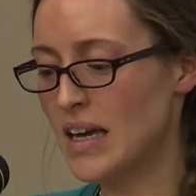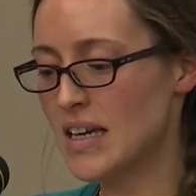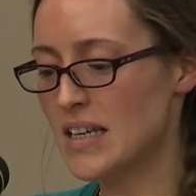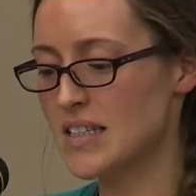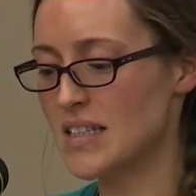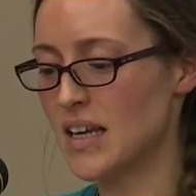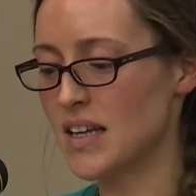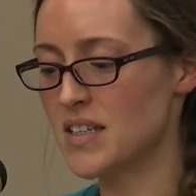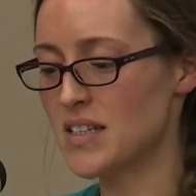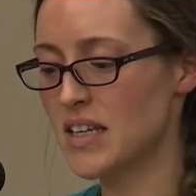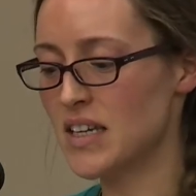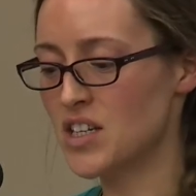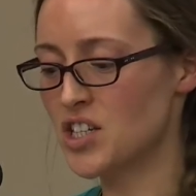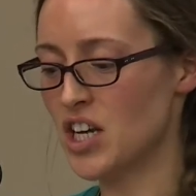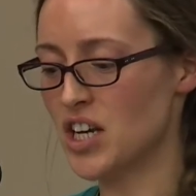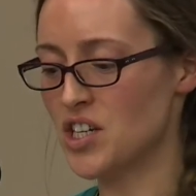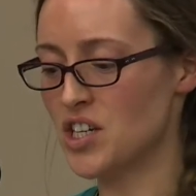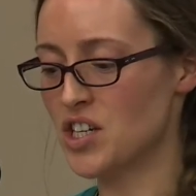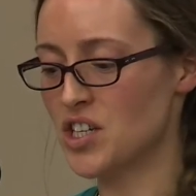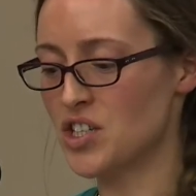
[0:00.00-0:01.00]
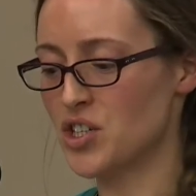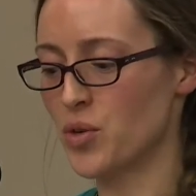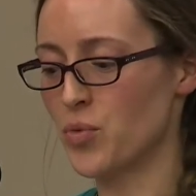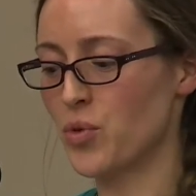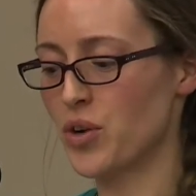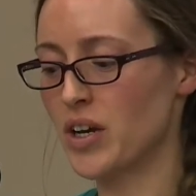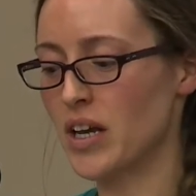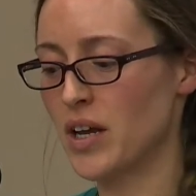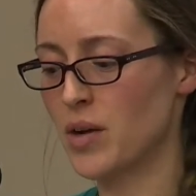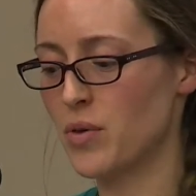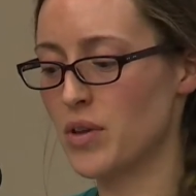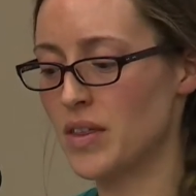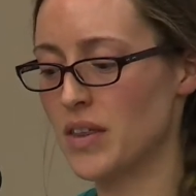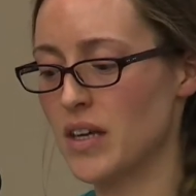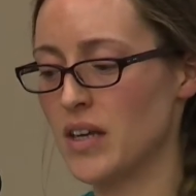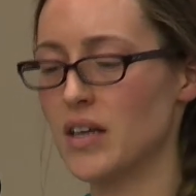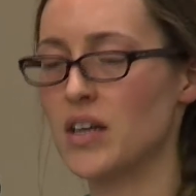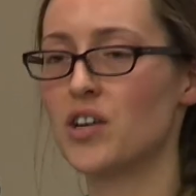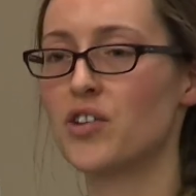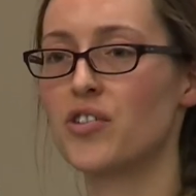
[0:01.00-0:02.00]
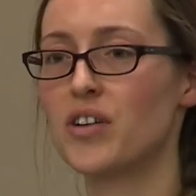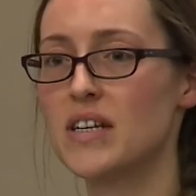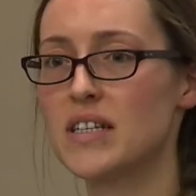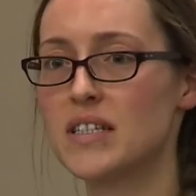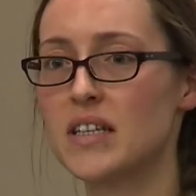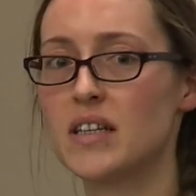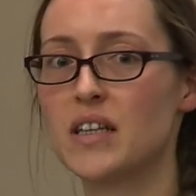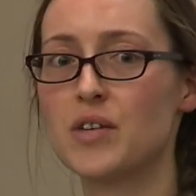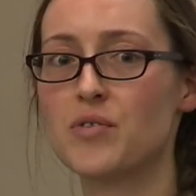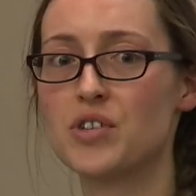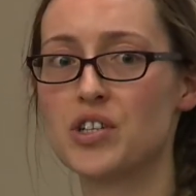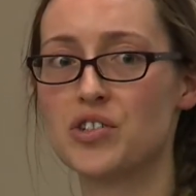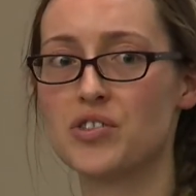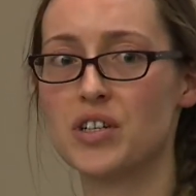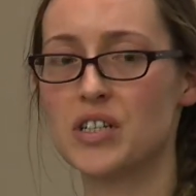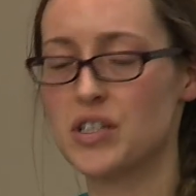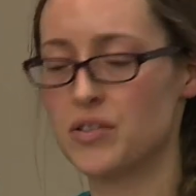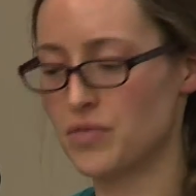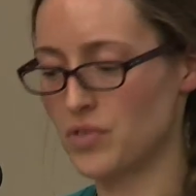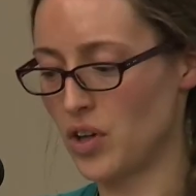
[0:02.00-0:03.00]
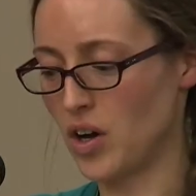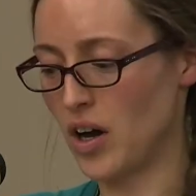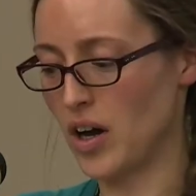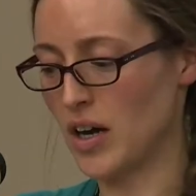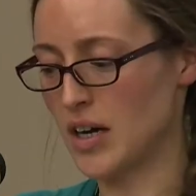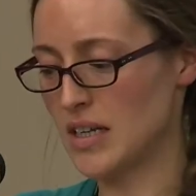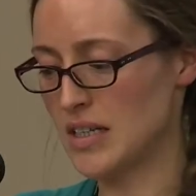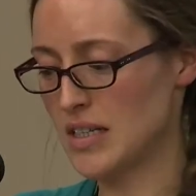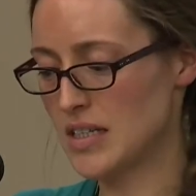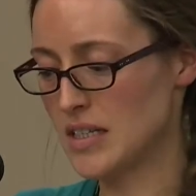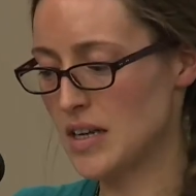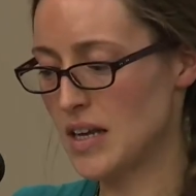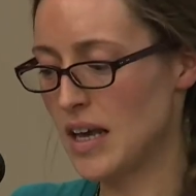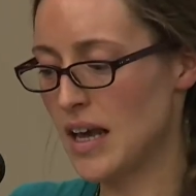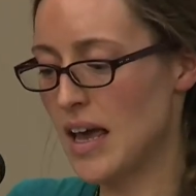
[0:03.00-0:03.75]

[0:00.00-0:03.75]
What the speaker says: Sentencing judges are working within increasingly restrictive laws,